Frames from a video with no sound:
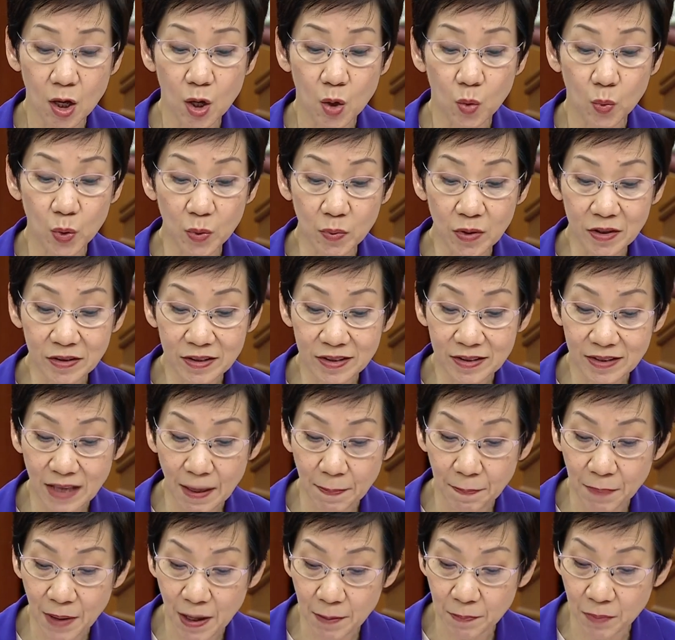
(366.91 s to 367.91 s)
We will
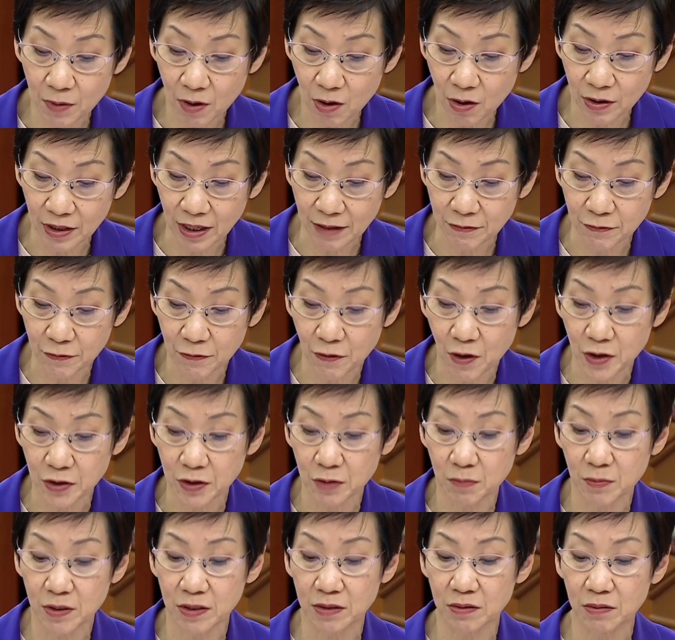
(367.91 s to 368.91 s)
step up on
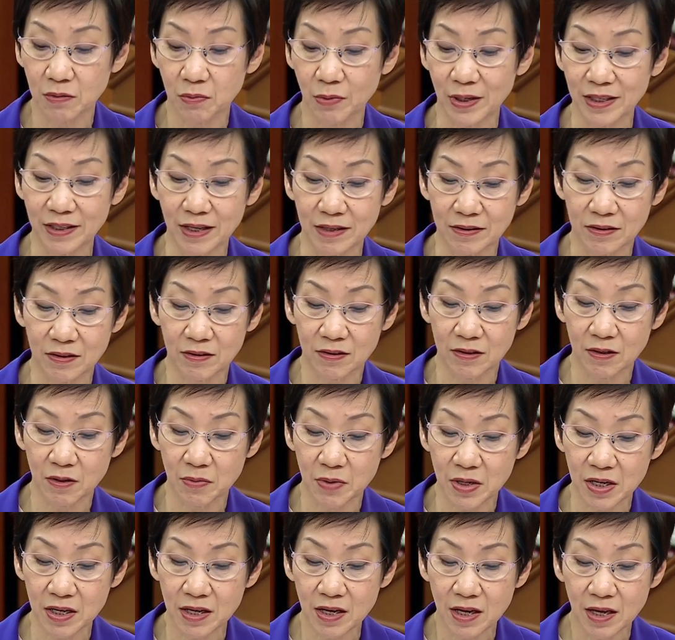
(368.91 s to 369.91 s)
enforcement where
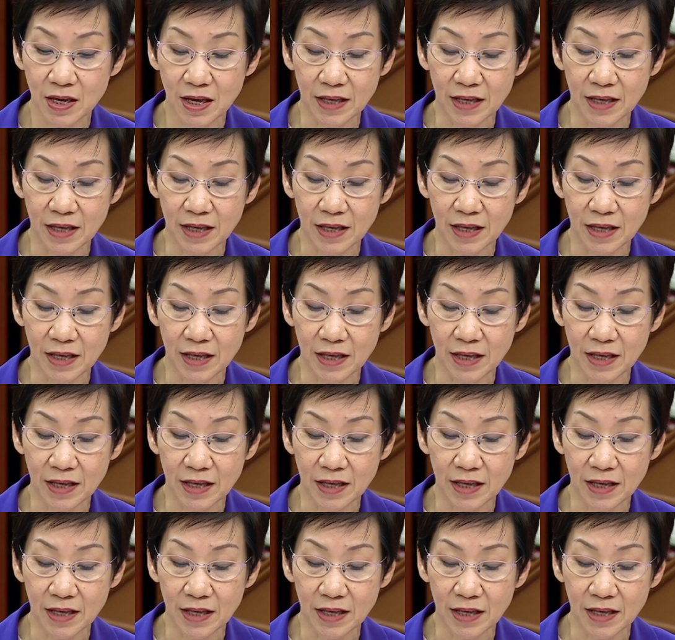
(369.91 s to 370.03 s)
necessary,